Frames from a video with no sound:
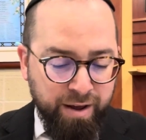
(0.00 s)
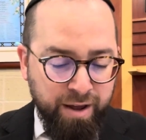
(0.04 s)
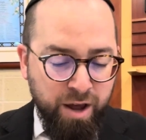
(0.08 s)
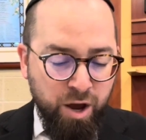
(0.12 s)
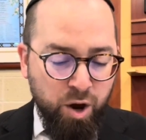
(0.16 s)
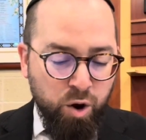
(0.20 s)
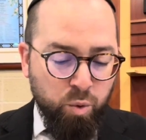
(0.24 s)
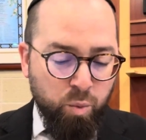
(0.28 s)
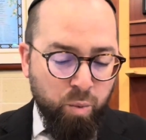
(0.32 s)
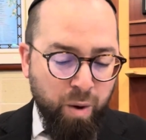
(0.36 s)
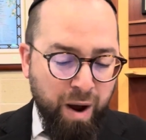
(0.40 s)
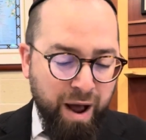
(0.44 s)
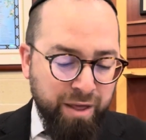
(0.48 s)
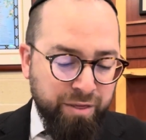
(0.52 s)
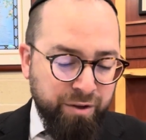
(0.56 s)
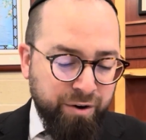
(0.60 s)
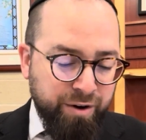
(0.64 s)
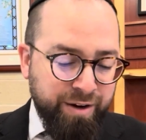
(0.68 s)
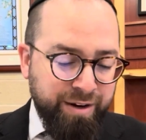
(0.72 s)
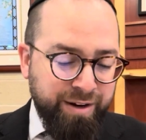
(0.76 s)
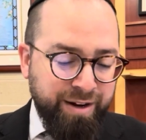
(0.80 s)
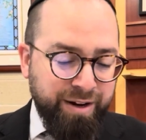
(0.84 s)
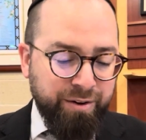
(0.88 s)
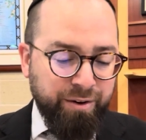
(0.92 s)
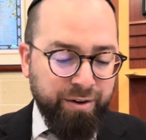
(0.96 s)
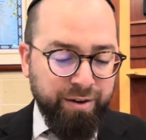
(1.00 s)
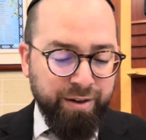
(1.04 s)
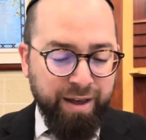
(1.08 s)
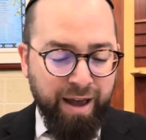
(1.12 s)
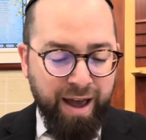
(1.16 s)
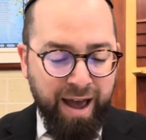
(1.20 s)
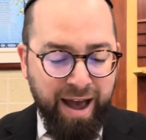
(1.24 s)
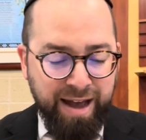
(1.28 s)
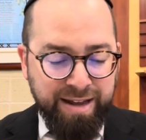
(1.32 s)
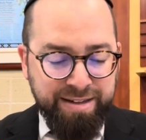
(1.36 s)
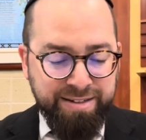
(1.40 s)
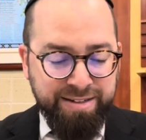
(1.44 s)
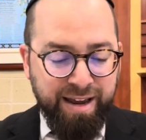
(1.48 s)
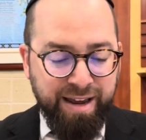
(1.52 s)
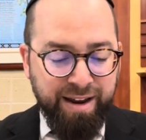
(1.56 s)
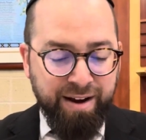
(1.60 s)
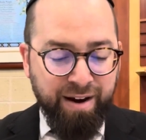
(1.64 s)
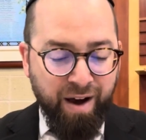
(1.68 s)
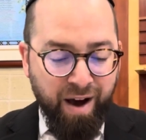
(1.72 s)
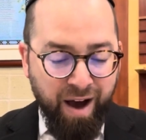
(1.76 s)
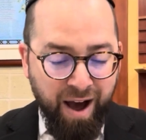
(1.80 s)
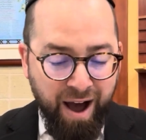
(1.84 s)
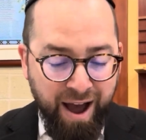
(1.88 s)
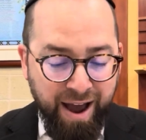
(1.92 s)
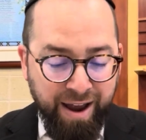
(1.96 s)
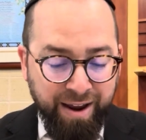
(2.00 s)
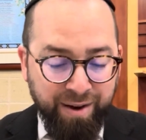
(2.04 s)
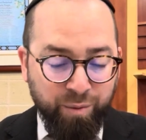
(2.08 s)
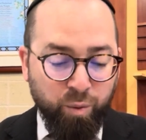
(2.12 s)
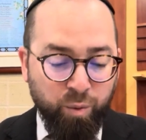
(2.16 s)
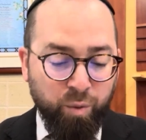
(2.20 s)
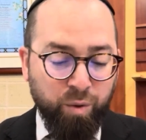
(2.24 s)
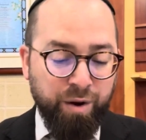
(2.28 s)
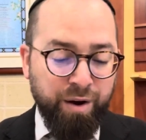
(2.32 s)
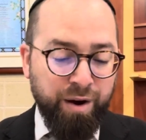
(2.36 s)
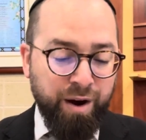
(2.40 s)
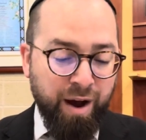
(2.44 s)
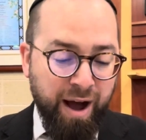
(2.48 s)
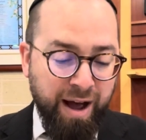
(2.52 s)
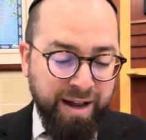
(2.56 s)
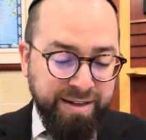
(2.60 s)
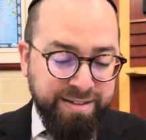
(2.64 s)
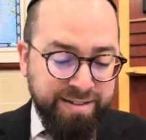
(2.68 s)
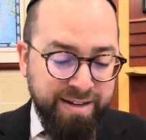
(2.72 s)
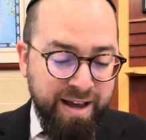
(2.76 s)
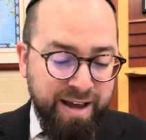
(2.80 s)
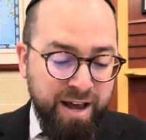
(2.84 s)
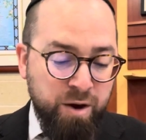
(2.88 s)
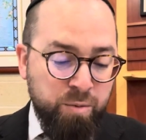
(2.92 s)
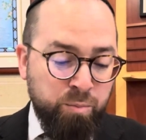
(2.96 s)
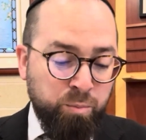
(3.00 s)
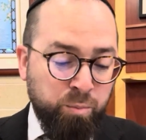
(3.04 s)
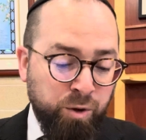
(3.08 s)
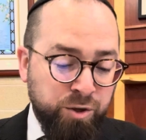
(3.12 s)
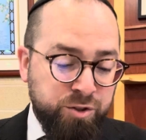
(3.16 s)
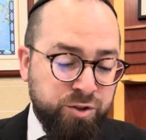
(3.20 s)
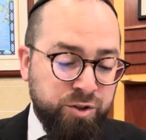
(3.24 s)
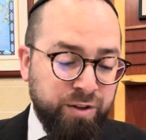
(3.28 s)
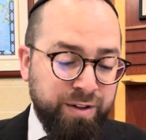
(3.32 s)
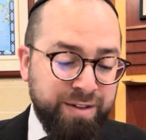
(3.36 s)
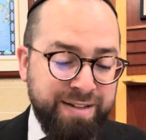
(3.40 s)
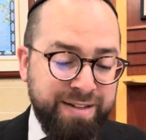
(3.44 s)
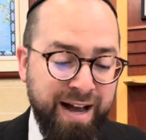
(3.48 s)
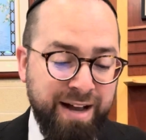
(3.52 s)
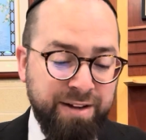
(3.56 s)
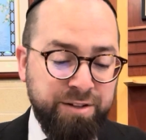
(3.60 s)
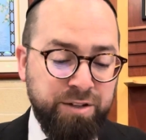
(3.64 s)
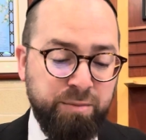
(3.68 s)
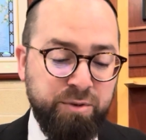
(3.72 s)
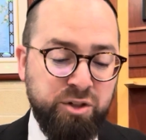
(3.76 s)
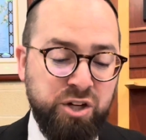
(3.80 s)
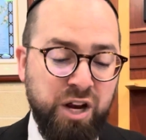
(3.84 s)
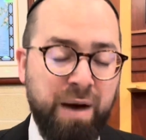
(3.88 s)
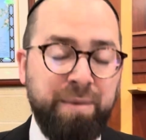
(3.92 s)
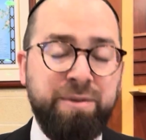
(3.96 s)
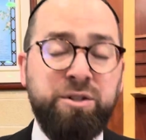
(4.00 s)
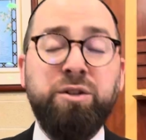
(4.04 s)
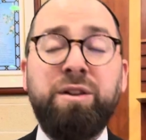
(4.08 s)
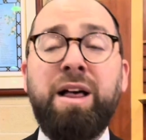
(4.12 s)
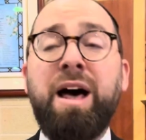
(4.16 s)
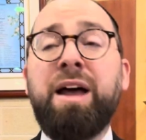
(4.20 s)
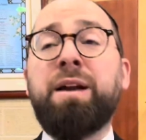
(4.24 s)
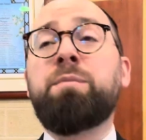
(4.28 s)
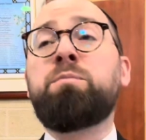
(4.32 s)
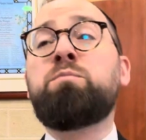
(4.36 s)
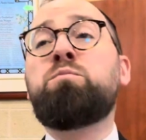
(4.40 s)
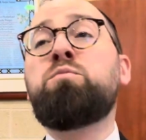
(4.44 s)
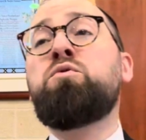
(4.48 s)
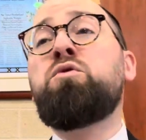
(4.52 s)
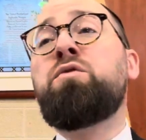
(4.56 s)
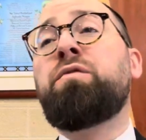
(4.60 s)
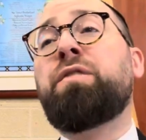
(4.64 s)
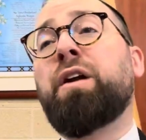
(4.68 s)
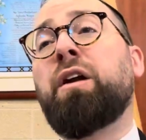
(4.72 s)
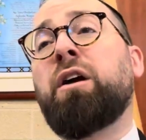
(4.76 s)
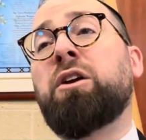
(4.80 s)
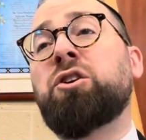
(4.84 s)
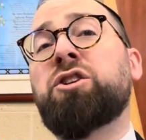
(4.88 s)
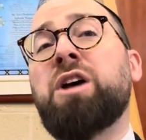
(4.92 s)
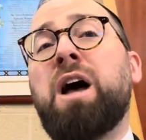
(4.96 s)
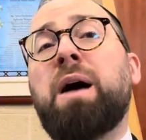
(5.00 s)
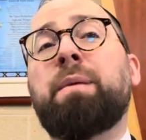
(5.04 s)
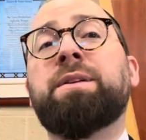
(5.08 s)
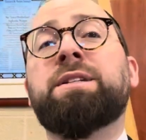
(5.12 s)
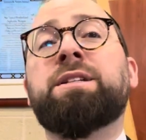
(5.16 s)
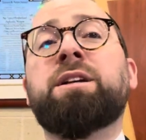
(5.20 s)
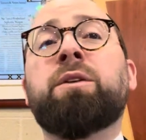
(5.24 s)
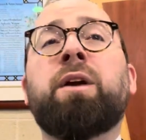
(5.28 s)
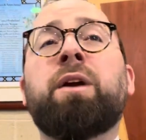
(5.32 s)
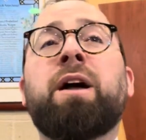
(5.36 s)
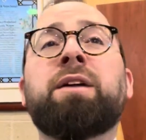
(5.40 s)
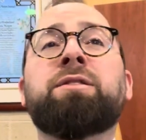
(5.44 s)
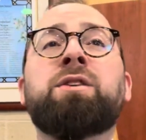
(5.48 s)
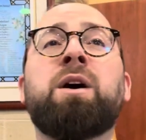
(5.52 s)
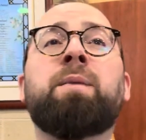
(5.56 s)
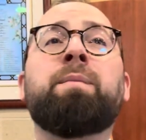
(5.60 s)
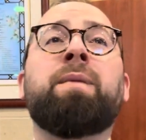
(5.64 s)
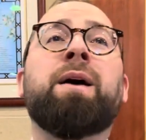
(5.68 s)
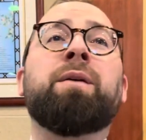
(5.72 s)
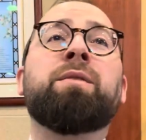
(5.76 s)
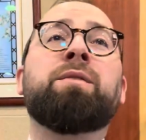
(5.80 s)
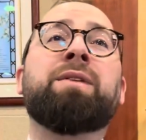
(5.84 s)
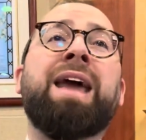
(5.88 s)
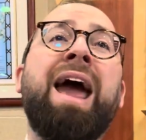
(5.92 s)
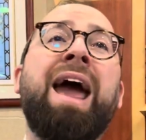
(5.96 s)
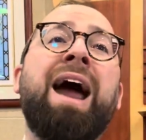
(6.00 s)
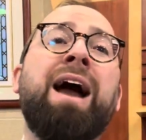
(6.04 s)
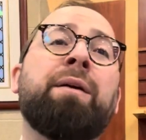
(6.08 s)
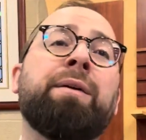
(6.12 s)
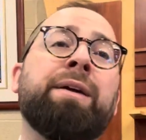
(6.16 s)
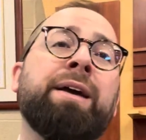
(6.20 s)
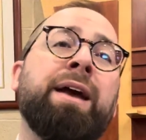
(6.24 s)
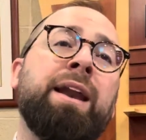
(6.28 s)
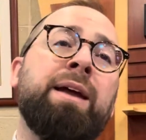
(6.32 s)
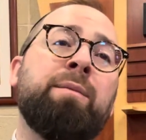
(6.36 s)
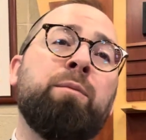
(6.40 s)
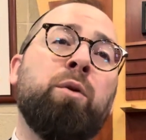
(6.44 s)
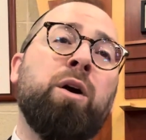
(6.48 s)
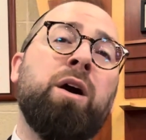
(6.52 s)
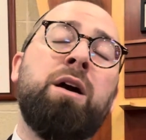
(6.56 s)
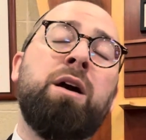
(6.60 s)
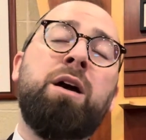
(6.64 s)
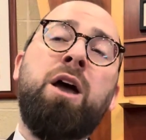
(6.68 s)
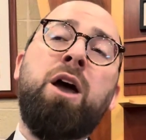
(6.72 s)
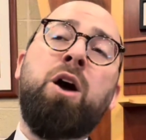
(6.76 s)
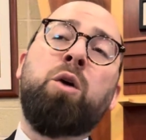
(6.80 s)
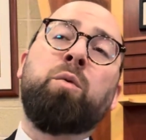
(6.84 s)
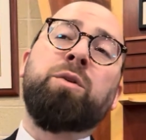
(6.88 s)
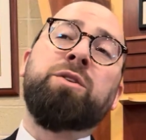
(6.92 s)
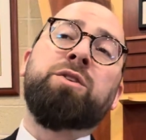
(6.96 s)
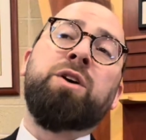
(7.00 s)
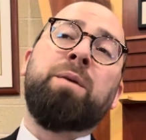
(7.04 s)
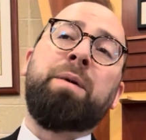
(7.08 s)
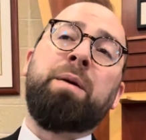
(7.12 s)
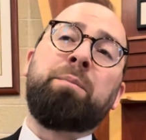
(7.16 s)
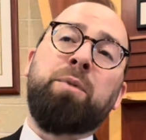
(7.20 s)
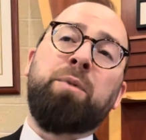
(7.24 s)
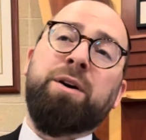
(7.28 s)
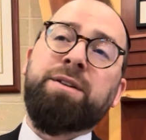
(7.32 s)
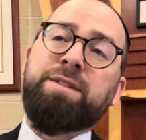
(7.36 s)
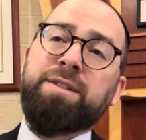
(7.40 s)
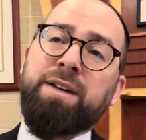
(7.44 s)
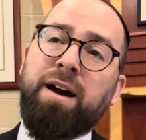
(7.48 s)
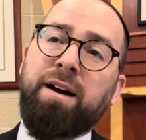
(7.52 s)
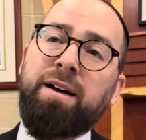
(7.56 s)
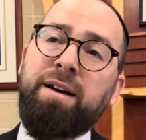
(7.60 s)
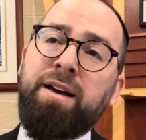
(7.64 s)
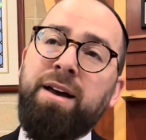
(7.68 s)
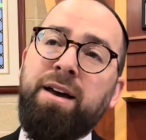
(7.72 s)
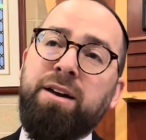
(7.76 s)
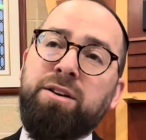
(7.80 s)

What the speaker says: whether a needle has an eye or not, you're allowed to move it on Shabbos. Here we're not talking about carrying anymore. We're talking about muktzah.